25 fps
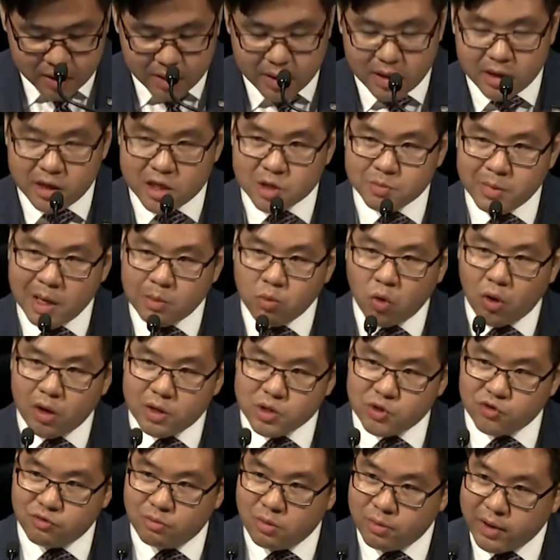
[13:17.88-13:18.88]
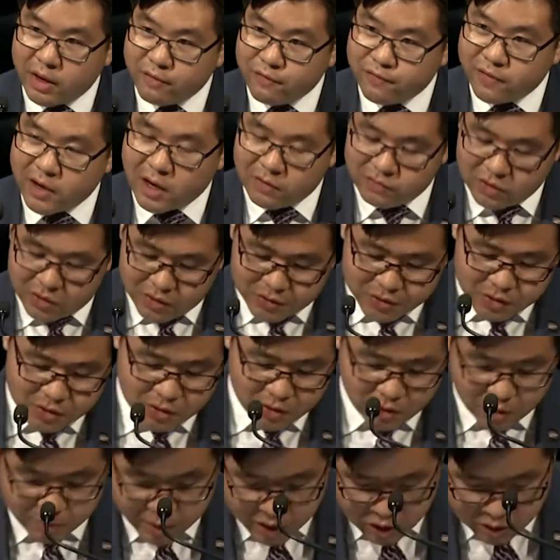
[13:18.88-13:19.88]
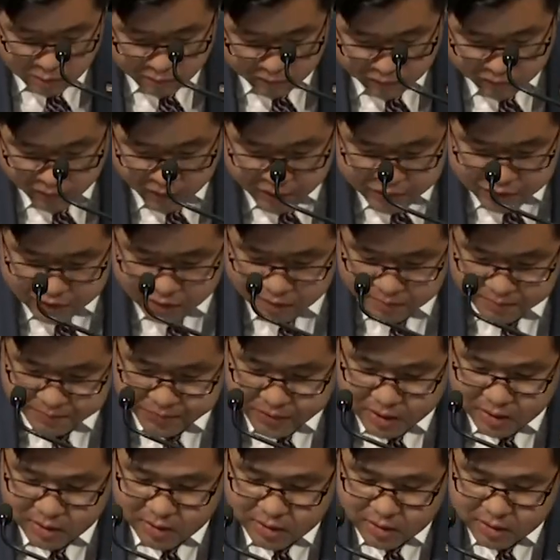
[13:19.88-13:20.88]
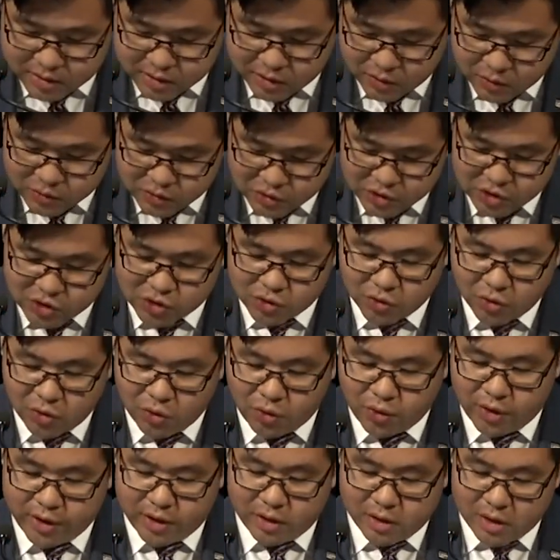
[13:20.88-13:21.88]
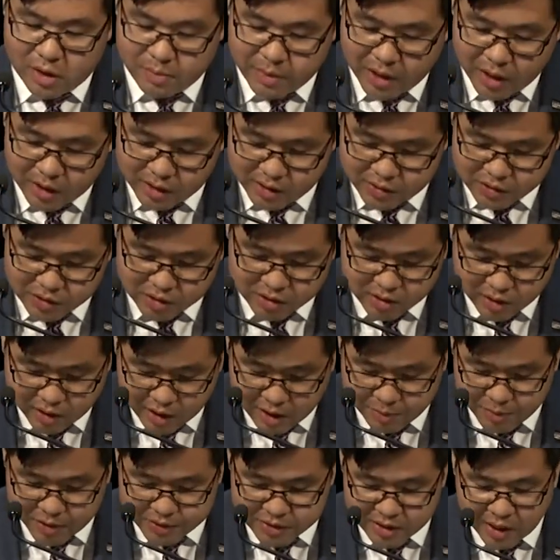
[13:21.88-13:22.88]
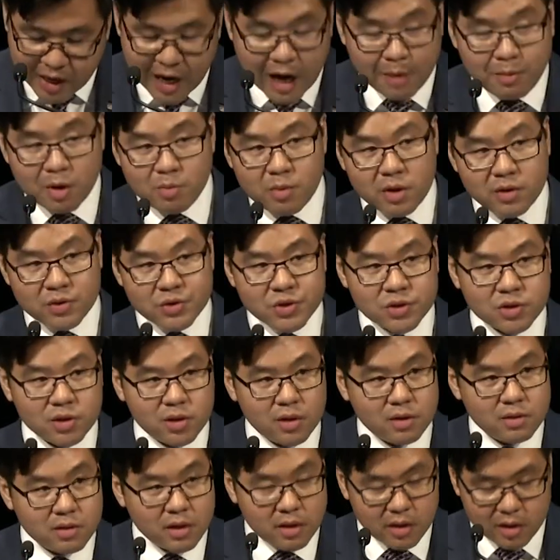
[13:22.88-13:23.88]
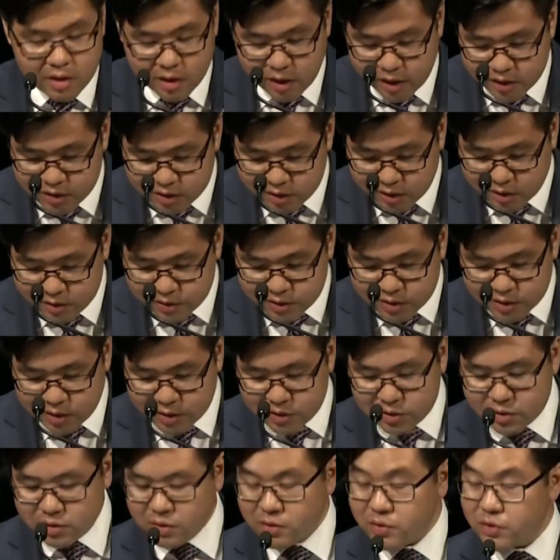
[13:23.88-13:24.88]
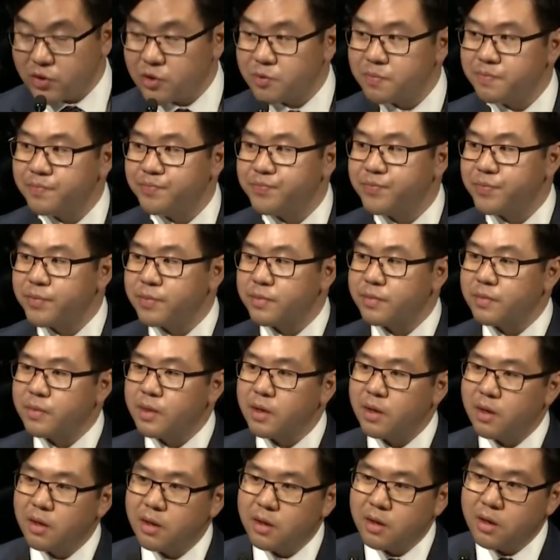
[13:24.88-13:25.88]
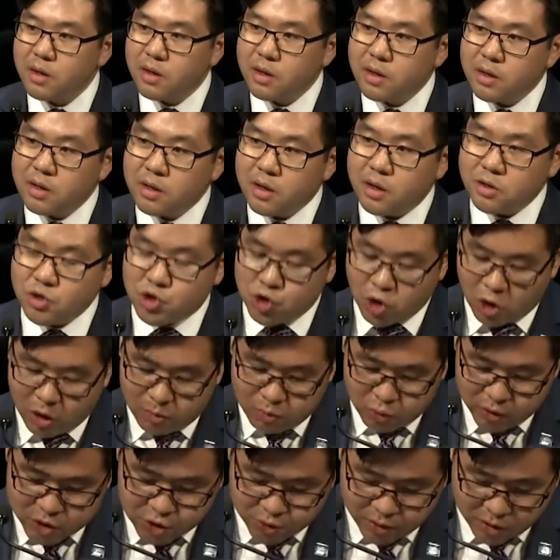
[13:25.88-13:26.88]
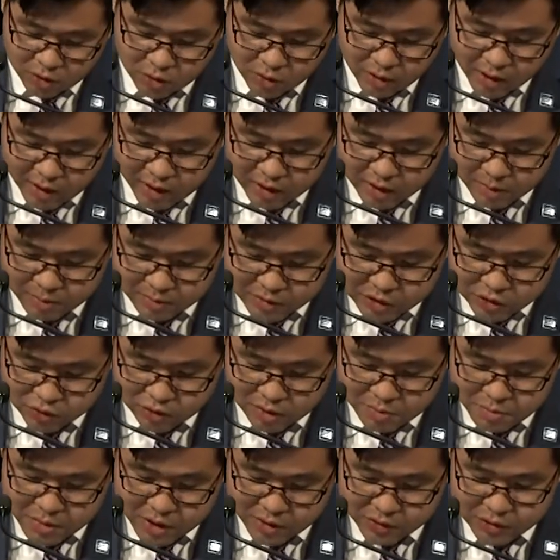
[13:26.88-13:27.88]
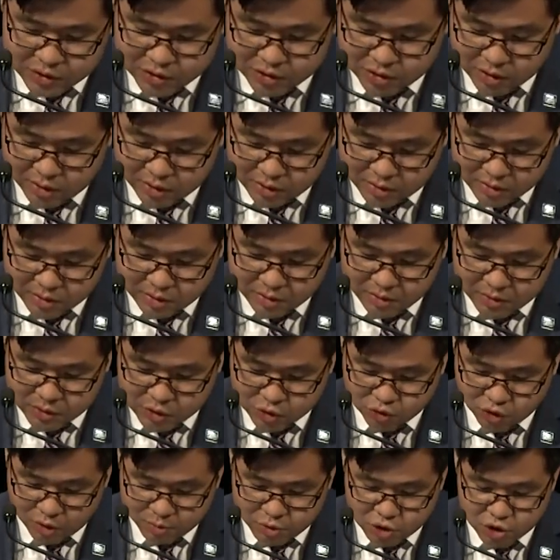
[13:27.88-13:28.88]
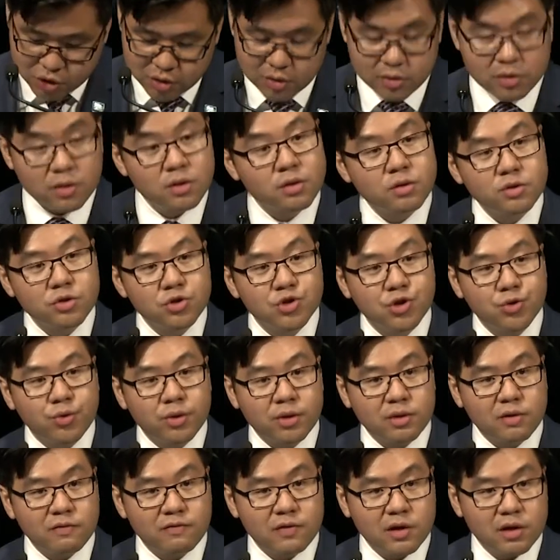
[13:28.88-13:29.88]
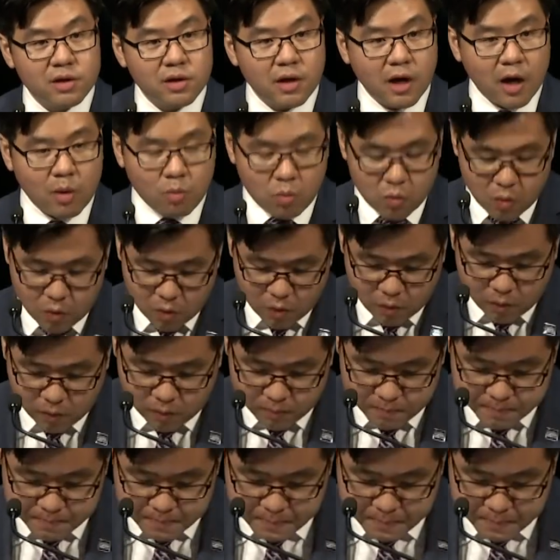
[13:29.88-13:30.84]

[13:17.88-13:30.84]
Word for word: In his memoirs from about five years ago, Malcolm Fraser tells a story about his time as Army Minister in the 1960s a job which required him to administer conscription during the Vietnam War.